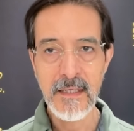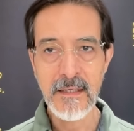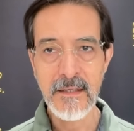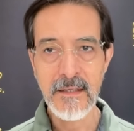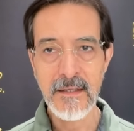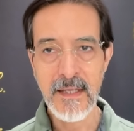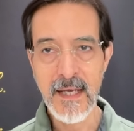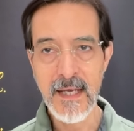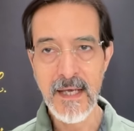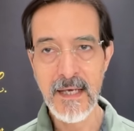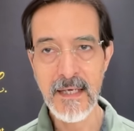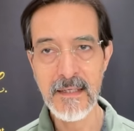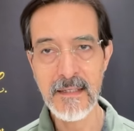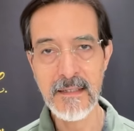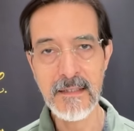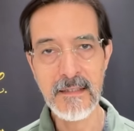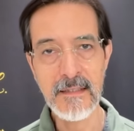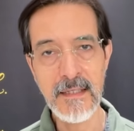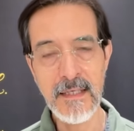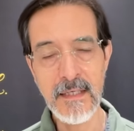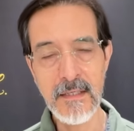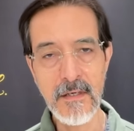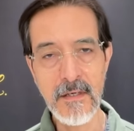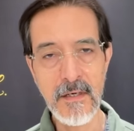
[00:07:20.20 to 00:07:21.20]
that
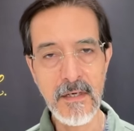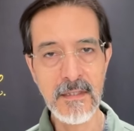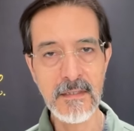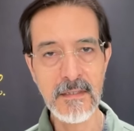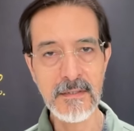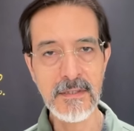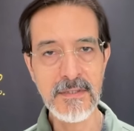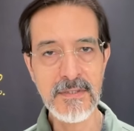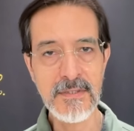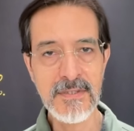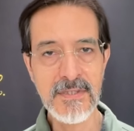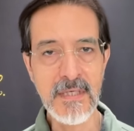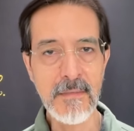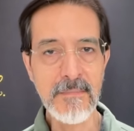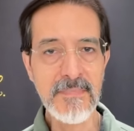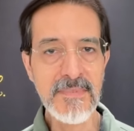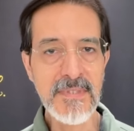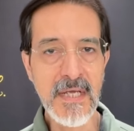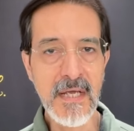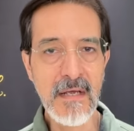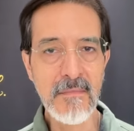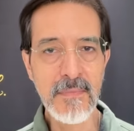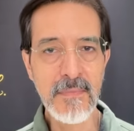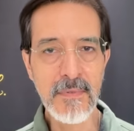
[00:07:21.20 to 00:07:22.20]
in August,
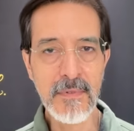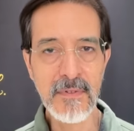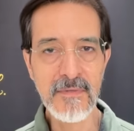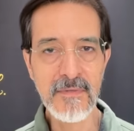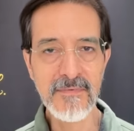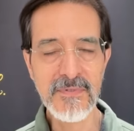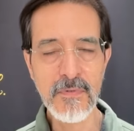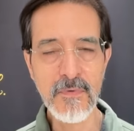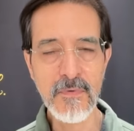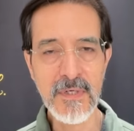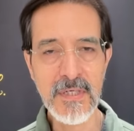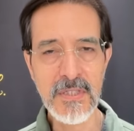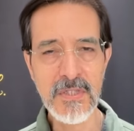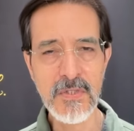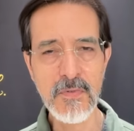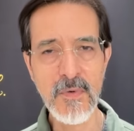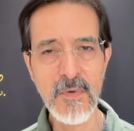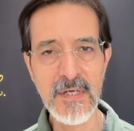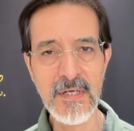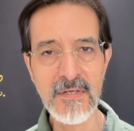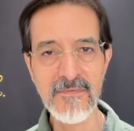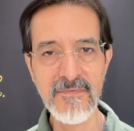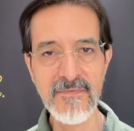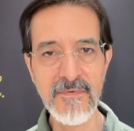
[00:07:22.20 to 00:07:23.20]
September of
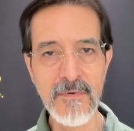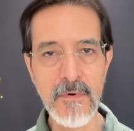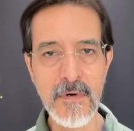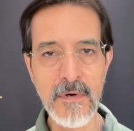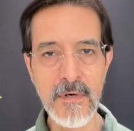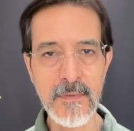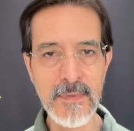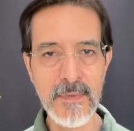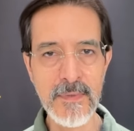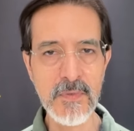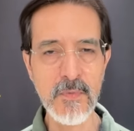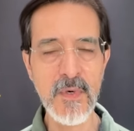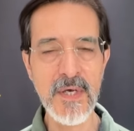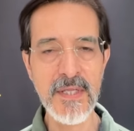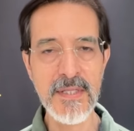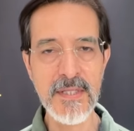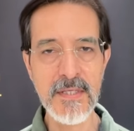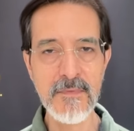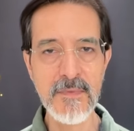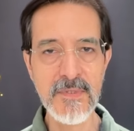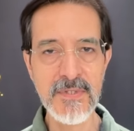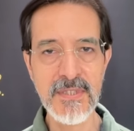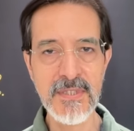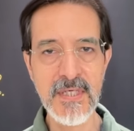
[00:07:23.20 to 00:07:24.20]
2024 was when
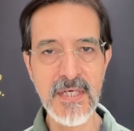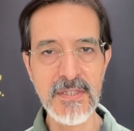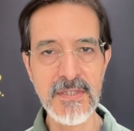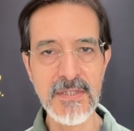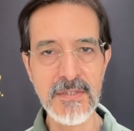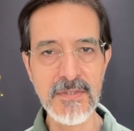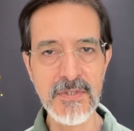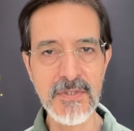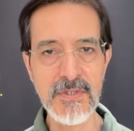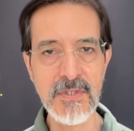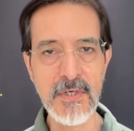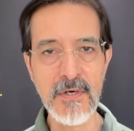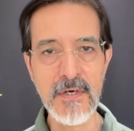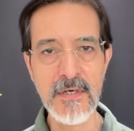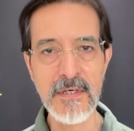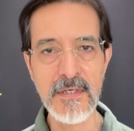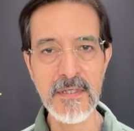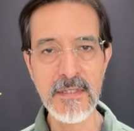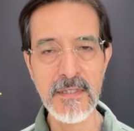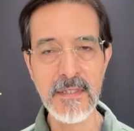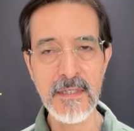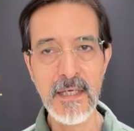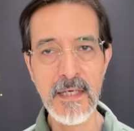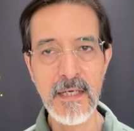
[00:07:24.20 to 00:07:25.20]
the recession
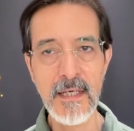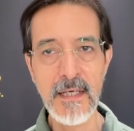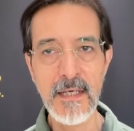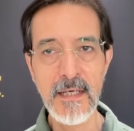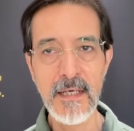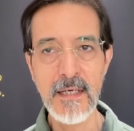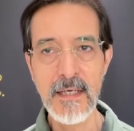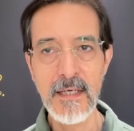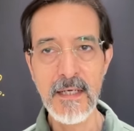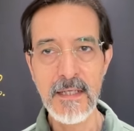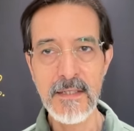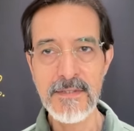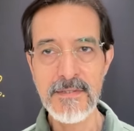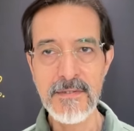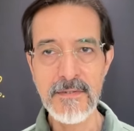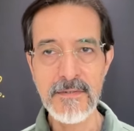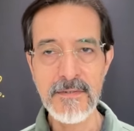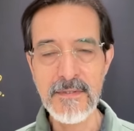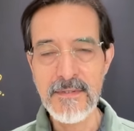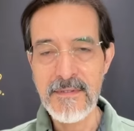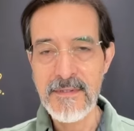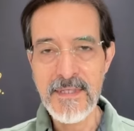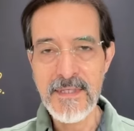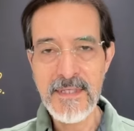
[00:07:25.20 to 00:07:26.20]
started. So
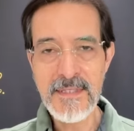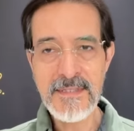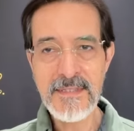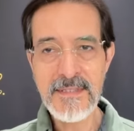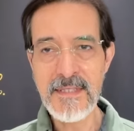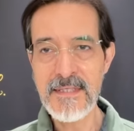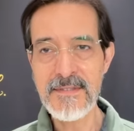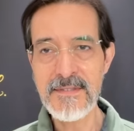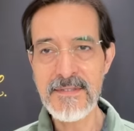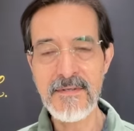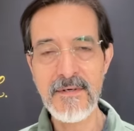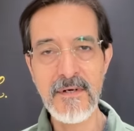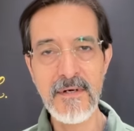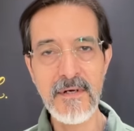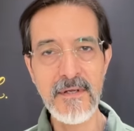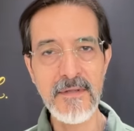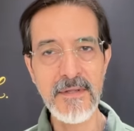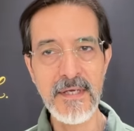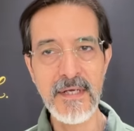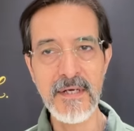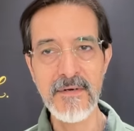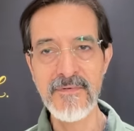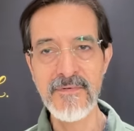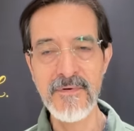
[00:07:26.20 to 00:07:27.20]
these things are all
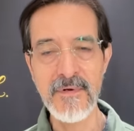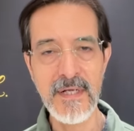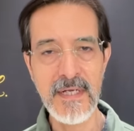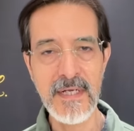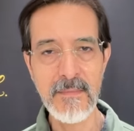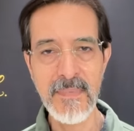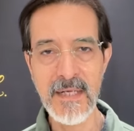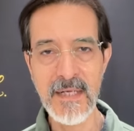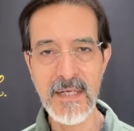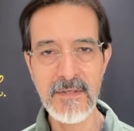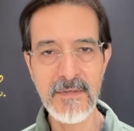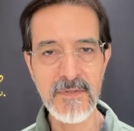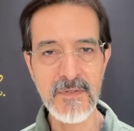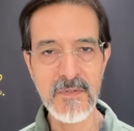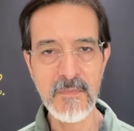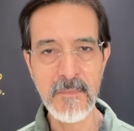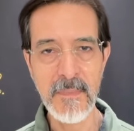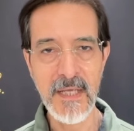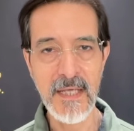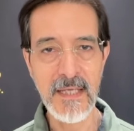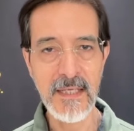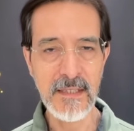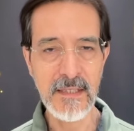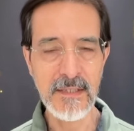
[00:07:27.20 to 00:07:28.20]
there for anybody who's
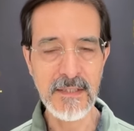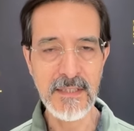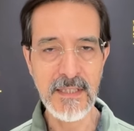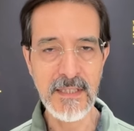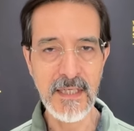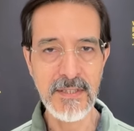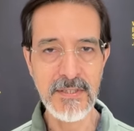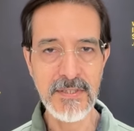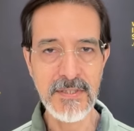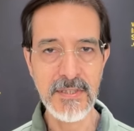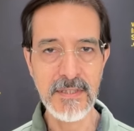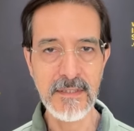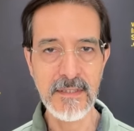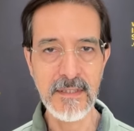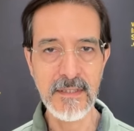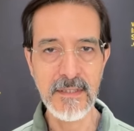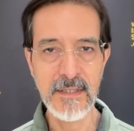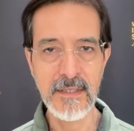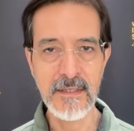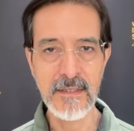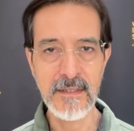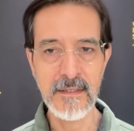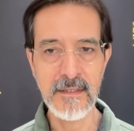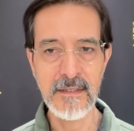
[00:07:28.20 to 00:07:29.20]
paying attention.
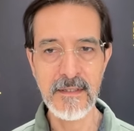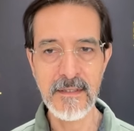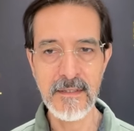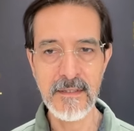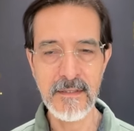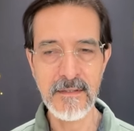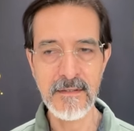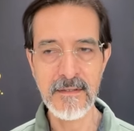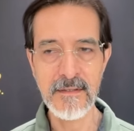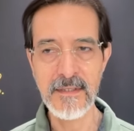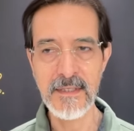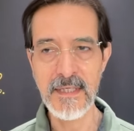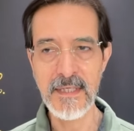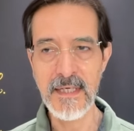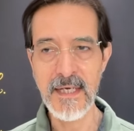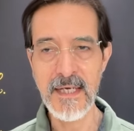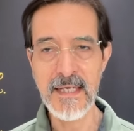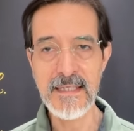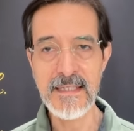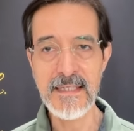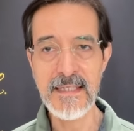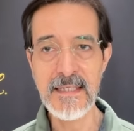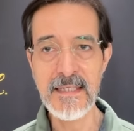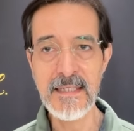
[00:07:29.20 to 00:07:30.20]
That you know, the
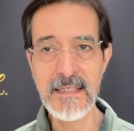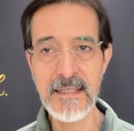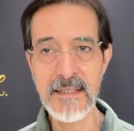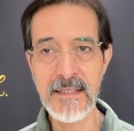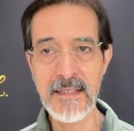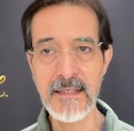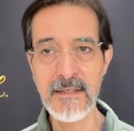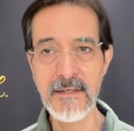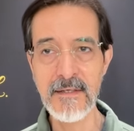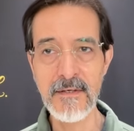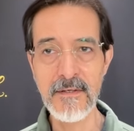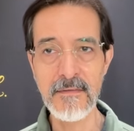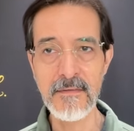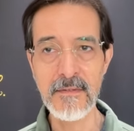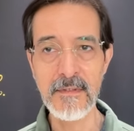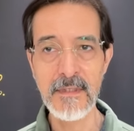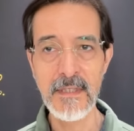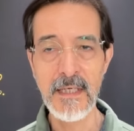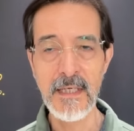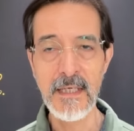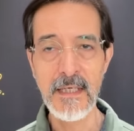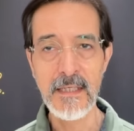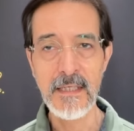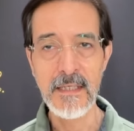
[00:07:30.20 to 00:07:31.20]
idea that oh,
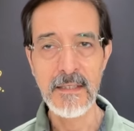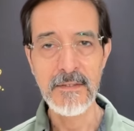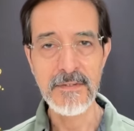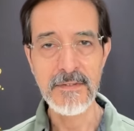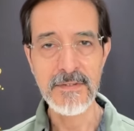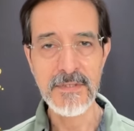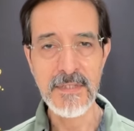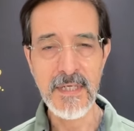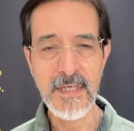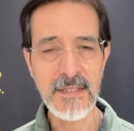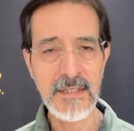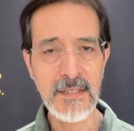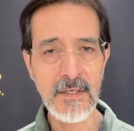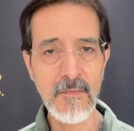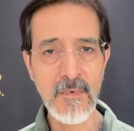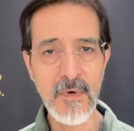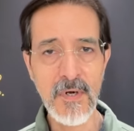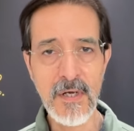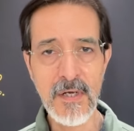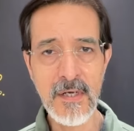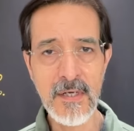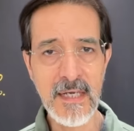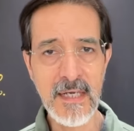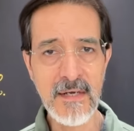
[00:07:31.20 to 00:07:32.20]
there's nothing
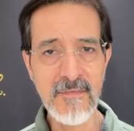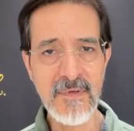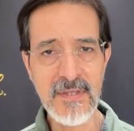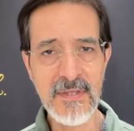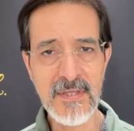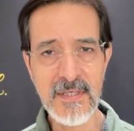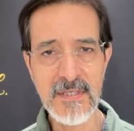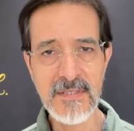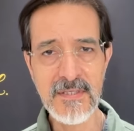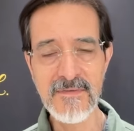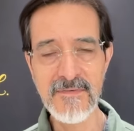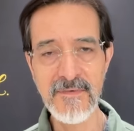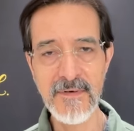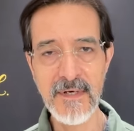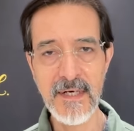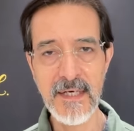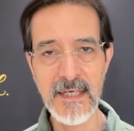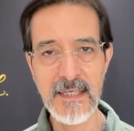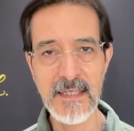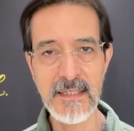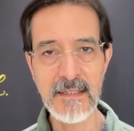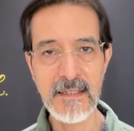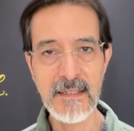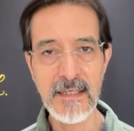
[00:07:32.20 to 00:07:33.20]
wrong, everything's
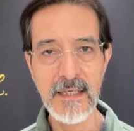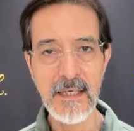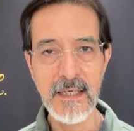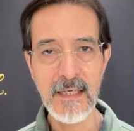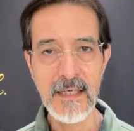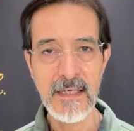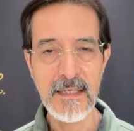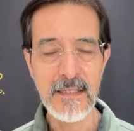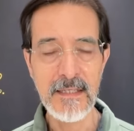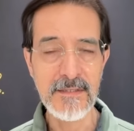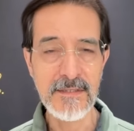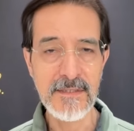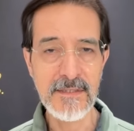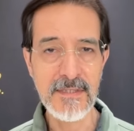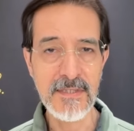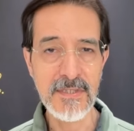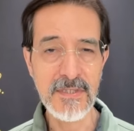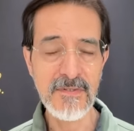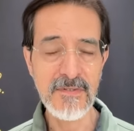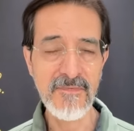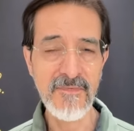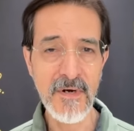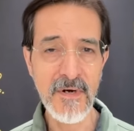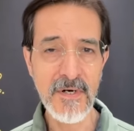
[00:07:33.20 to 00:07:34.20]
fine, is
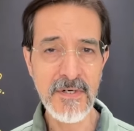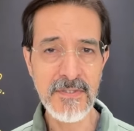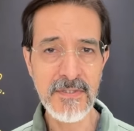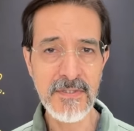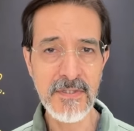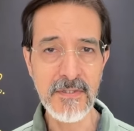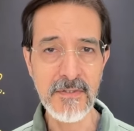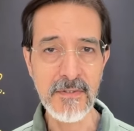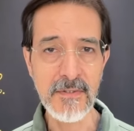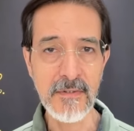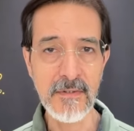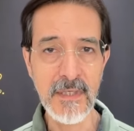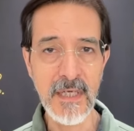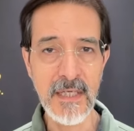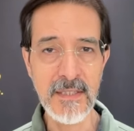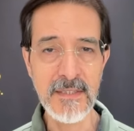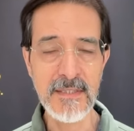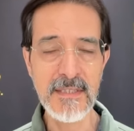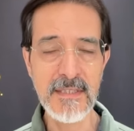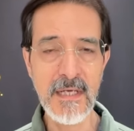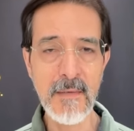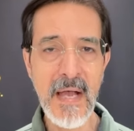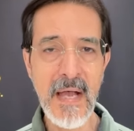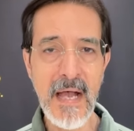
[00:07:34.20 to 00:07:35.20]
just farcical. And
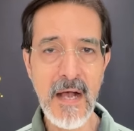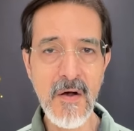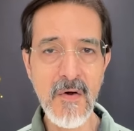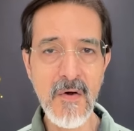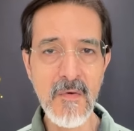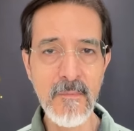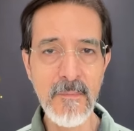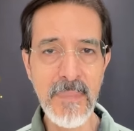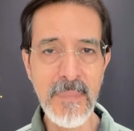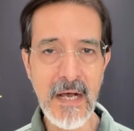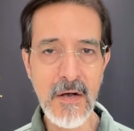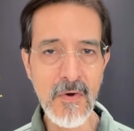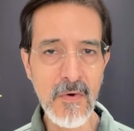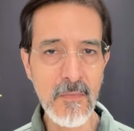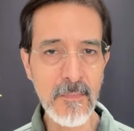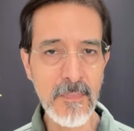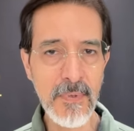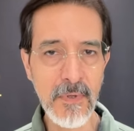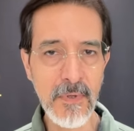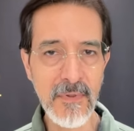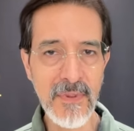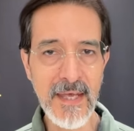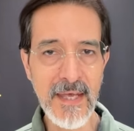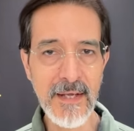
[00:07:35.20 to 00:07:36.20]
somehow Powell
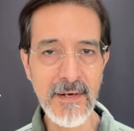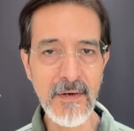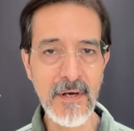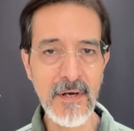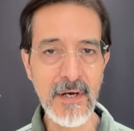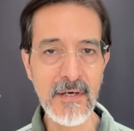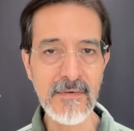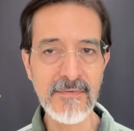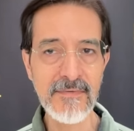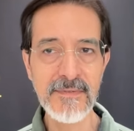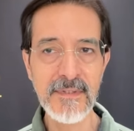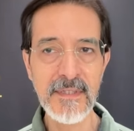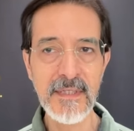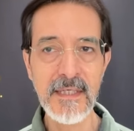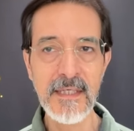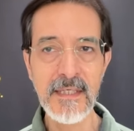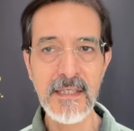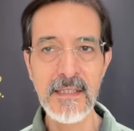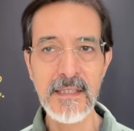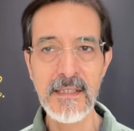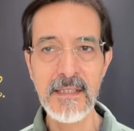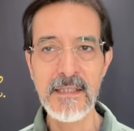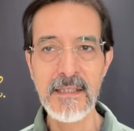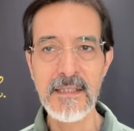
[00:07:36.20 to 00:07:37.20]
pulled that off.
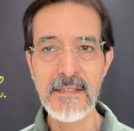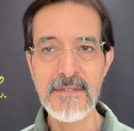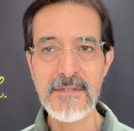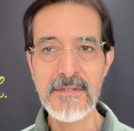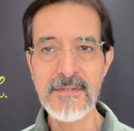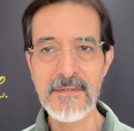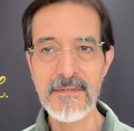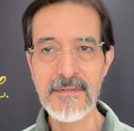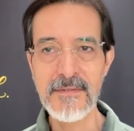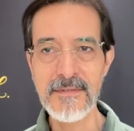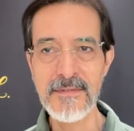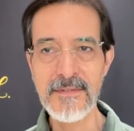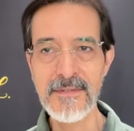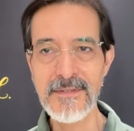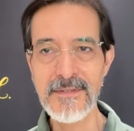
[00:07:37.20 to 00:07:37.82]
So